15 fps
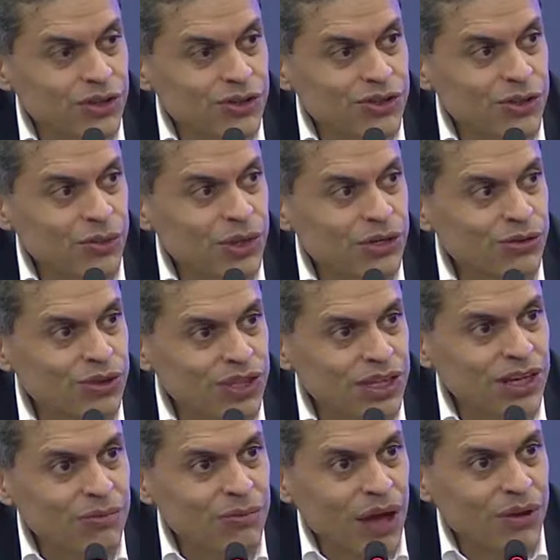So when you
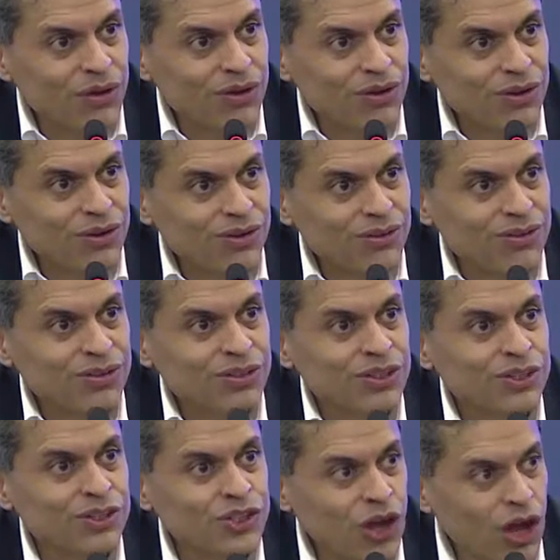think about
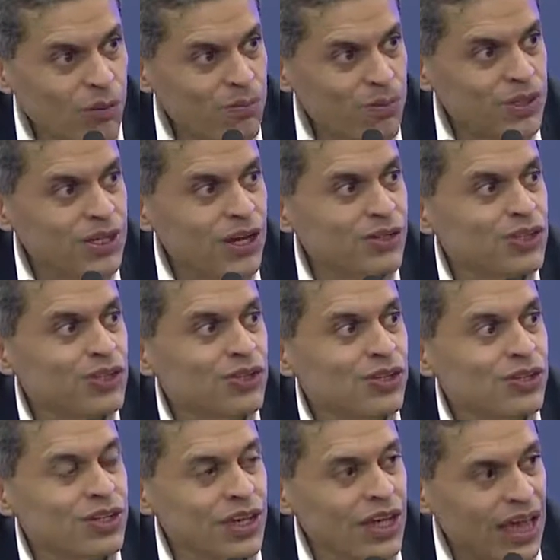the job
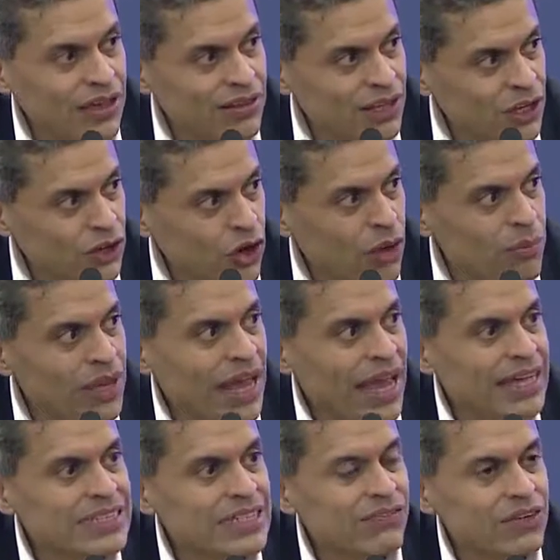potential, eh, the economic
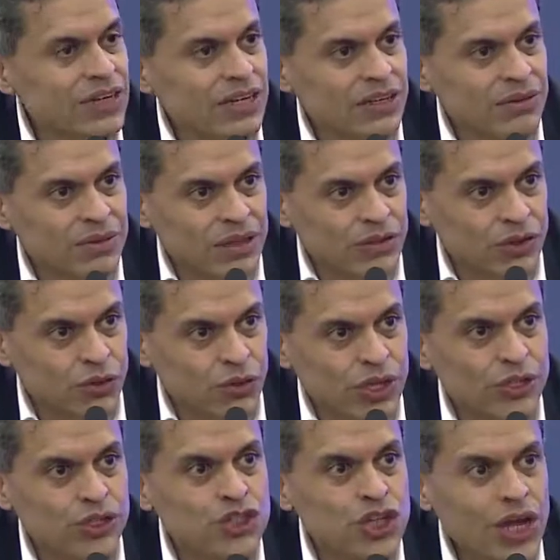activity that you
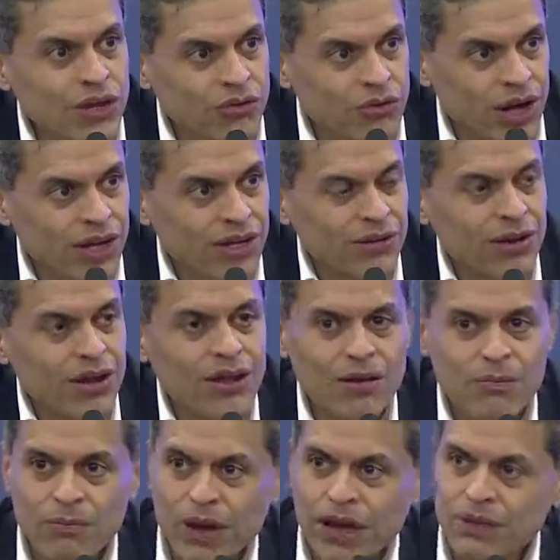can generate
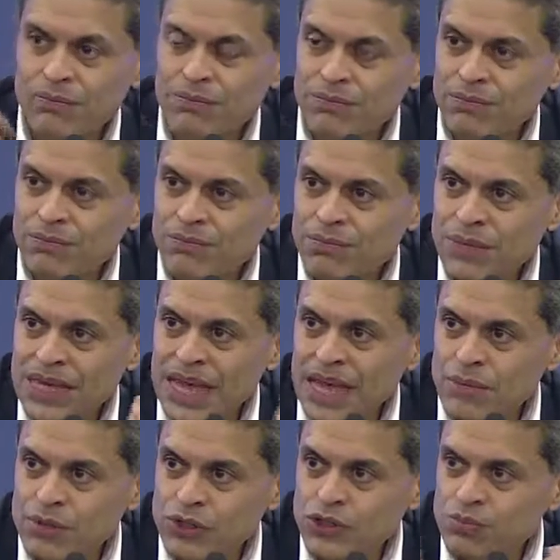by being
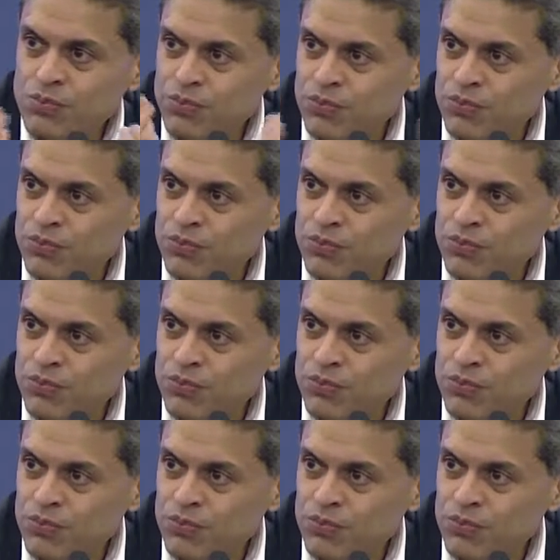able to